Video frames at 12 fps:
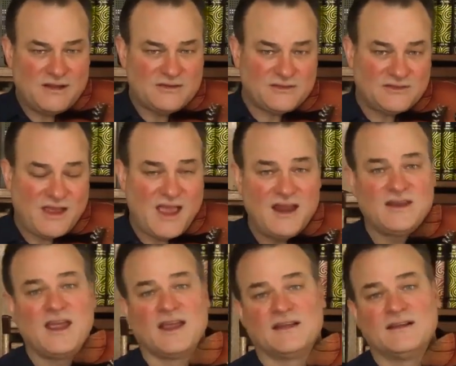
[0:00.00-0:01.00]

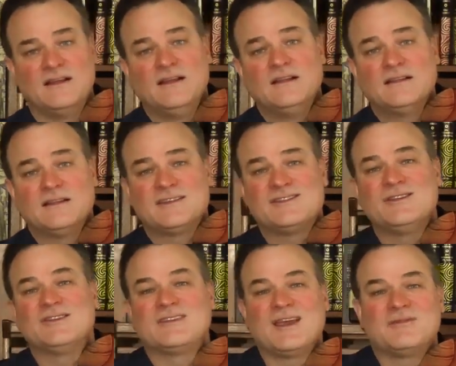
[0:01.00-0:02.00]
Outstanding. Let's do
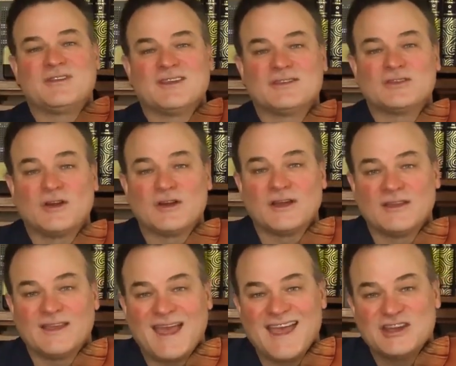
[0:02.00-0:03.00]
the same thing starting on
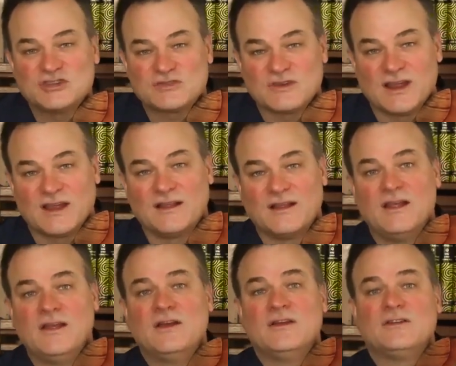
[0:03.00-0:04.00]
the A string.
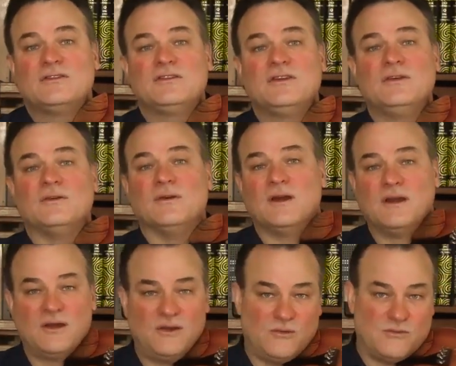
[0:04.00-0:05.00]
2,
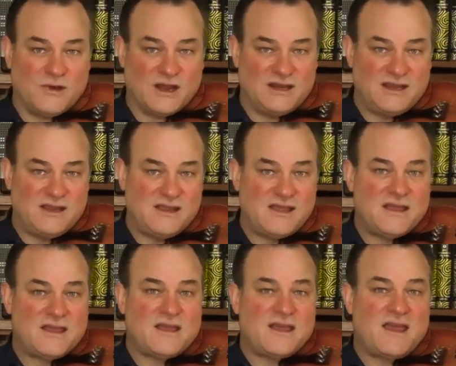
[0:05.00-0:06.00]
ready,
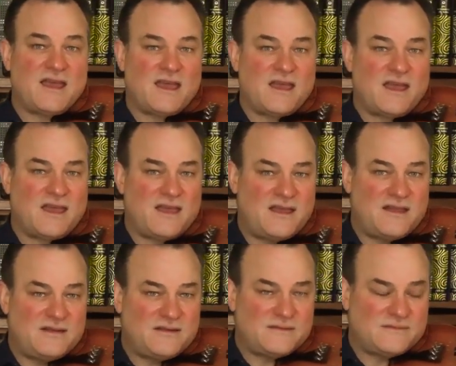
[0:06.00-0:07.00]

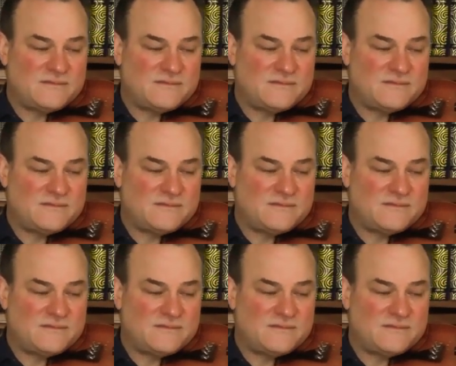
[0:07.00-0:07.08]
and...